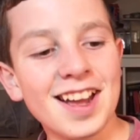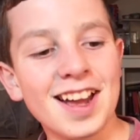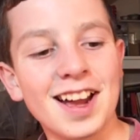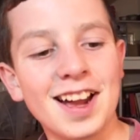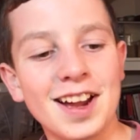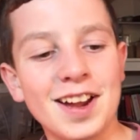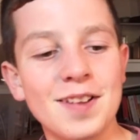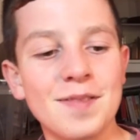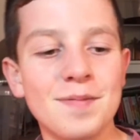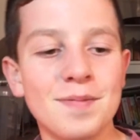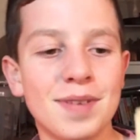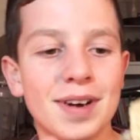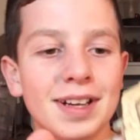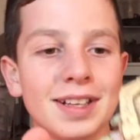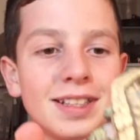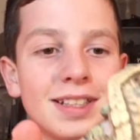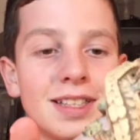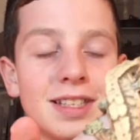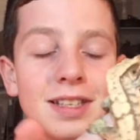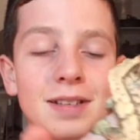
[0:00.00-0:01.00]

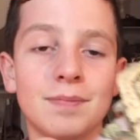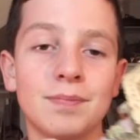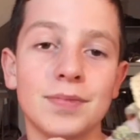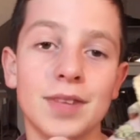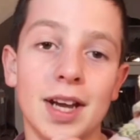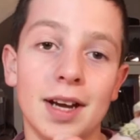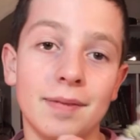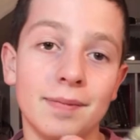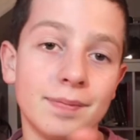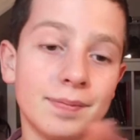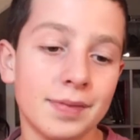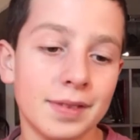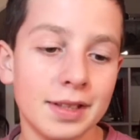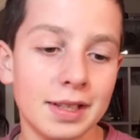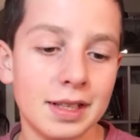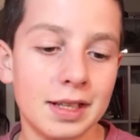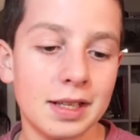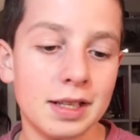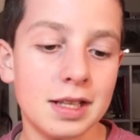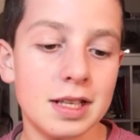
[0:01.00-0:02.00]
But yeah,
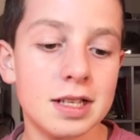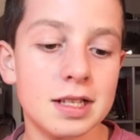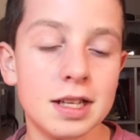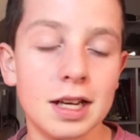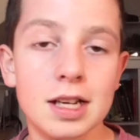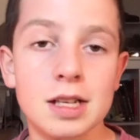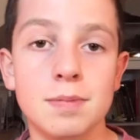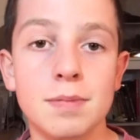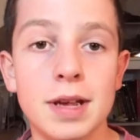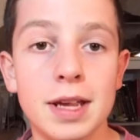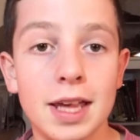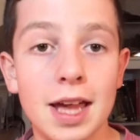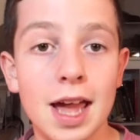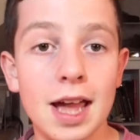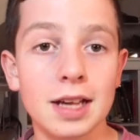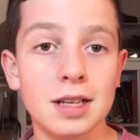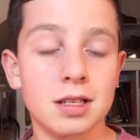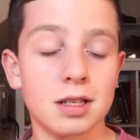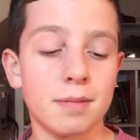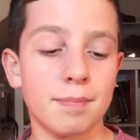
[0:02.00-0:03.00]
these guys make
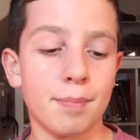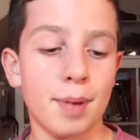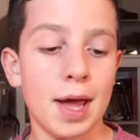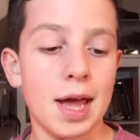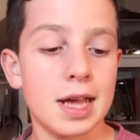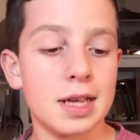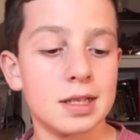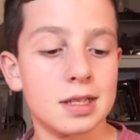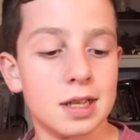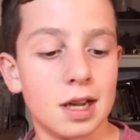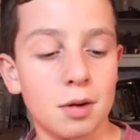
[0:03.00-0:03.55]
excellent pets.